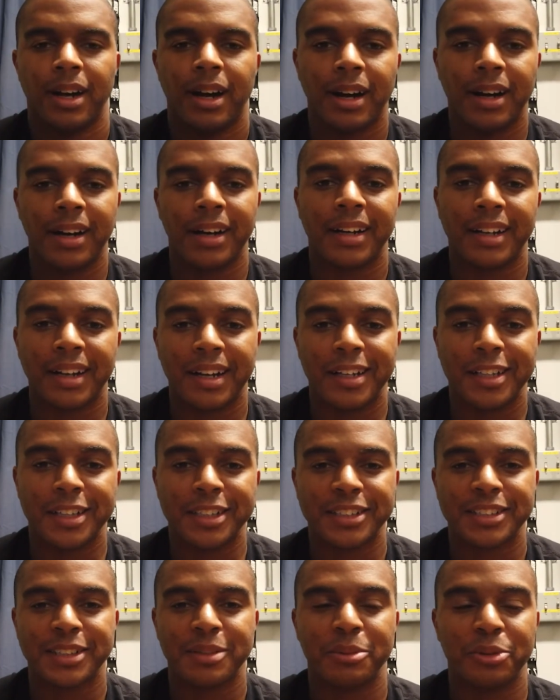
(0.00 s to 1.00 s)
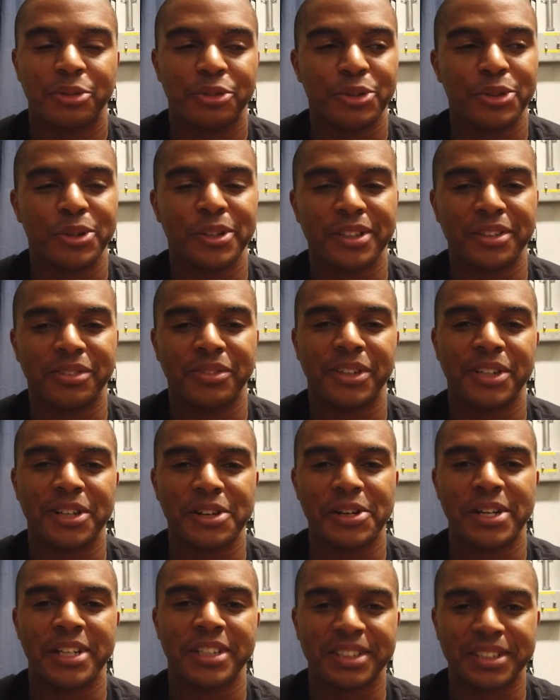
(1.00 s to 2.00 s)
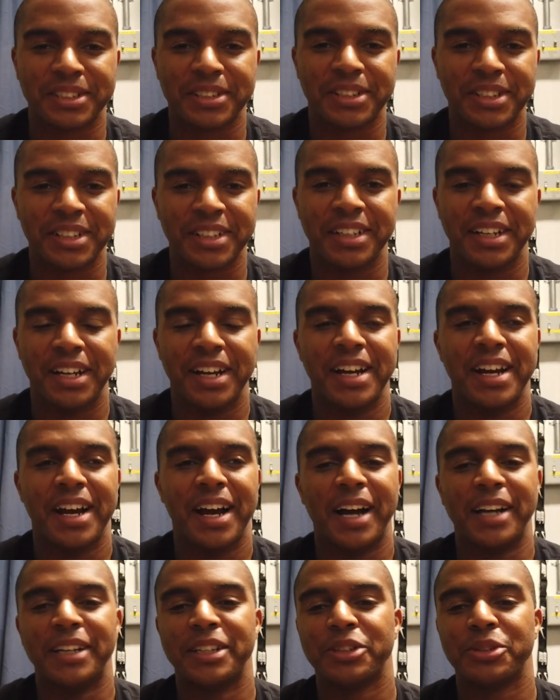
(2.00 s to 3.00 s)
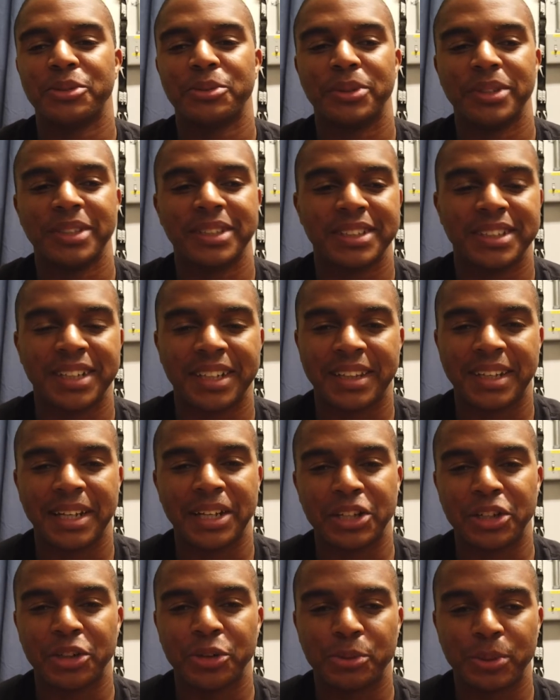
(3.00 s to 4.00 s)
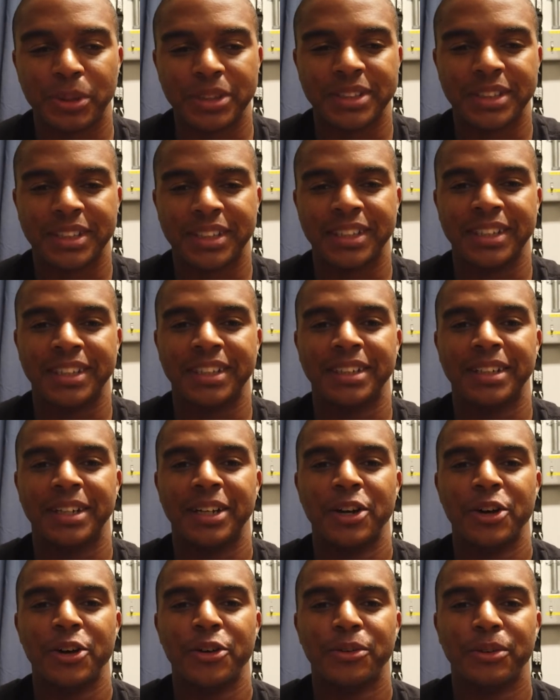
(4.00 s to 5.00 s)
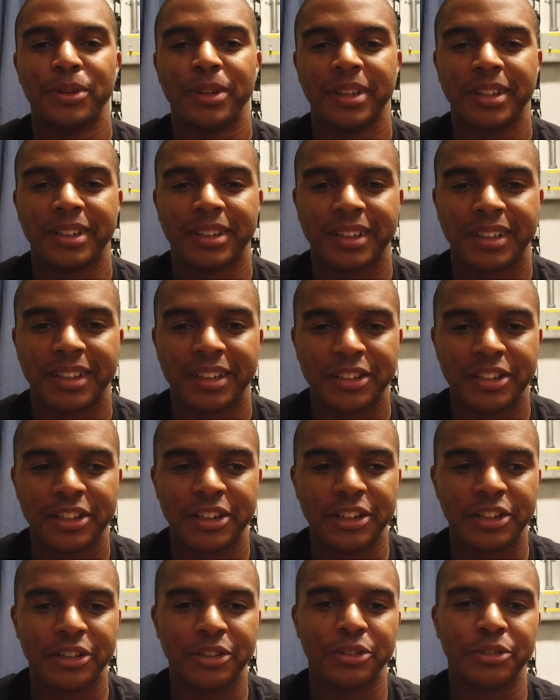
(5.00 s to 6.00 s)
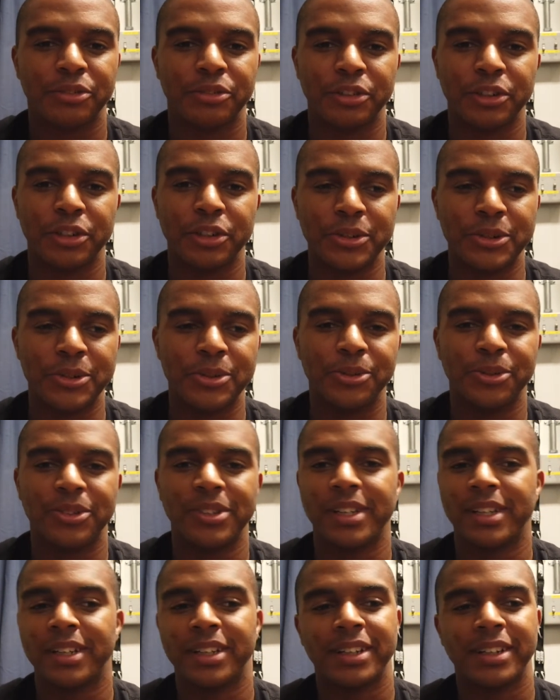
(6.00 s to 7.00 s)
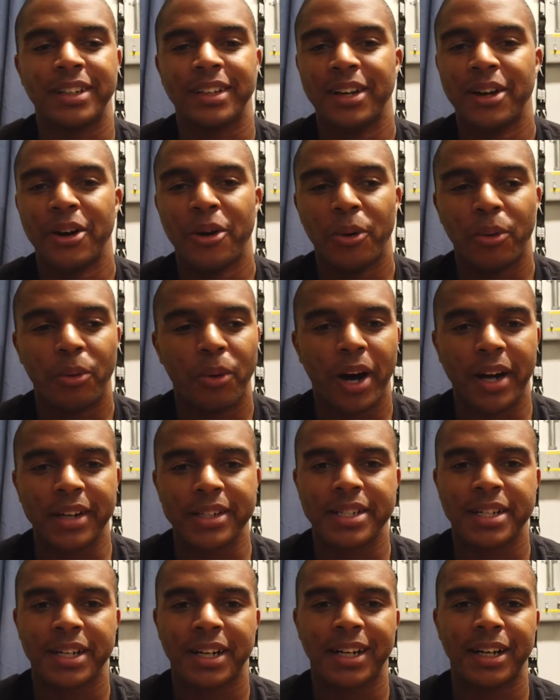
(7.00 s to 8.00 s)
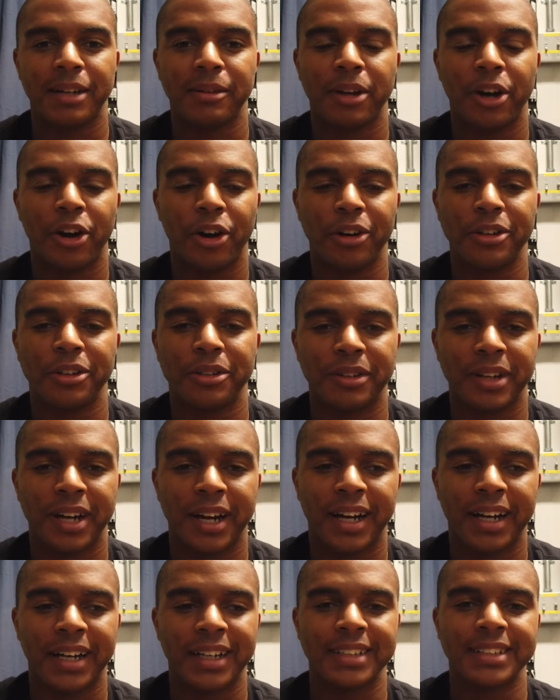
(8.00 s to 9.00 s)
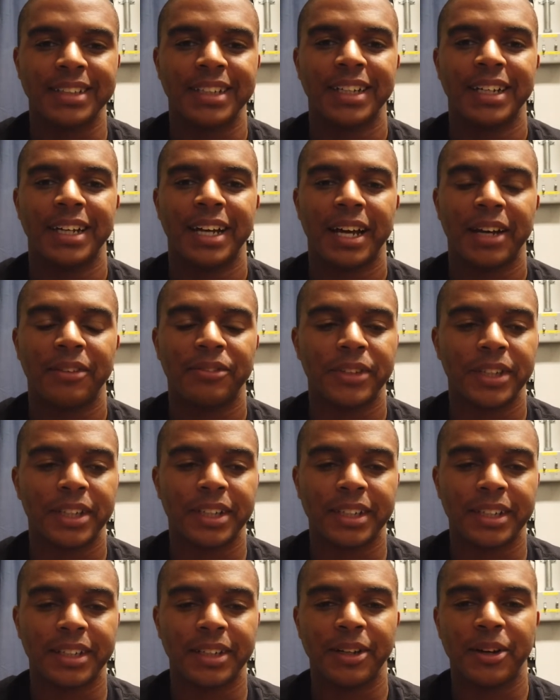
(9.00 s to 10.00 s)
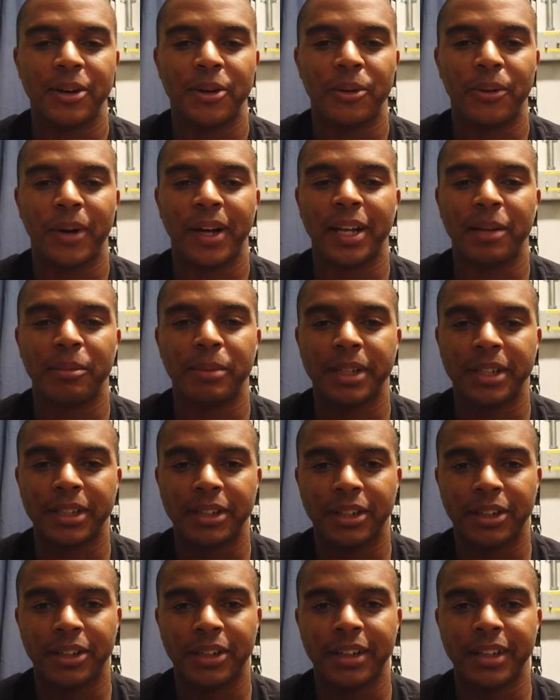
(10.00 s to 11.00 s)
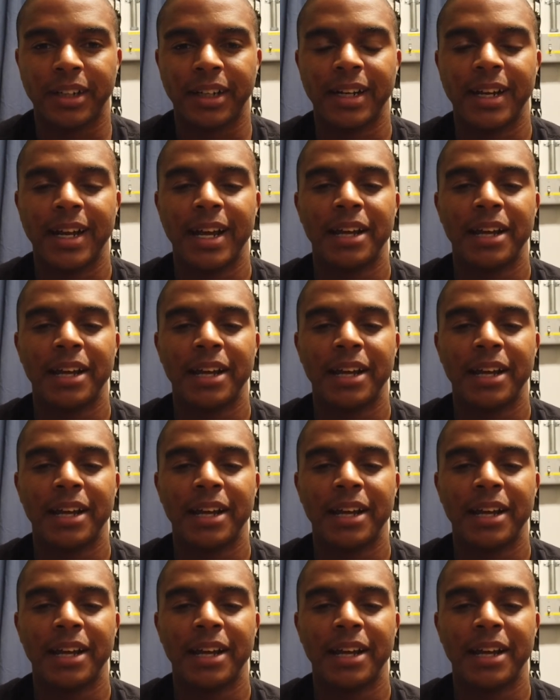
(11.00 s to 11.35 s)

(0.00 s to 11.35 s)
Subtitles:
Alright guys, so before this video gets started, I just want to say thank you once again for the continued views and watch time that all you guys have done while I've been gone.